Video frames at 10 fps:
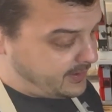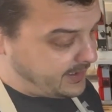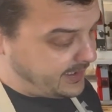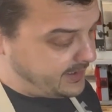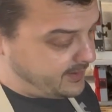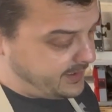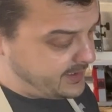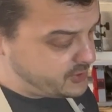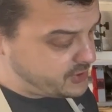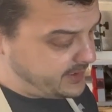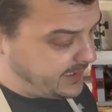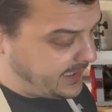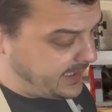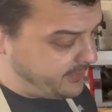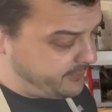And I actually
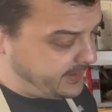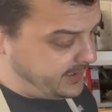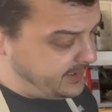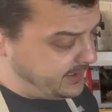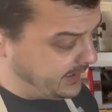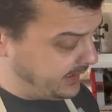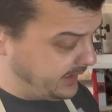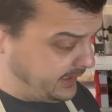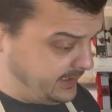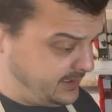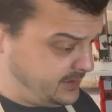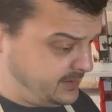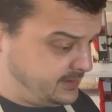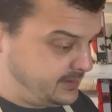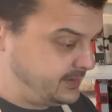have in here
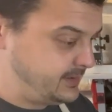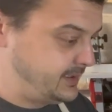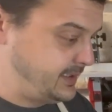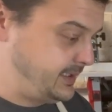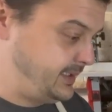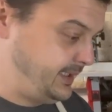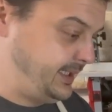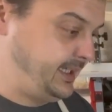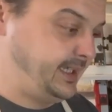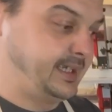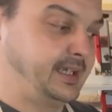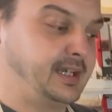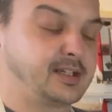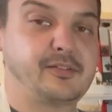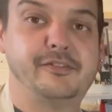here,
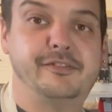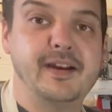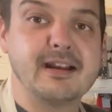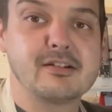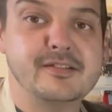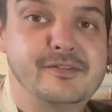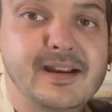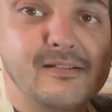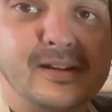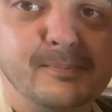a very, very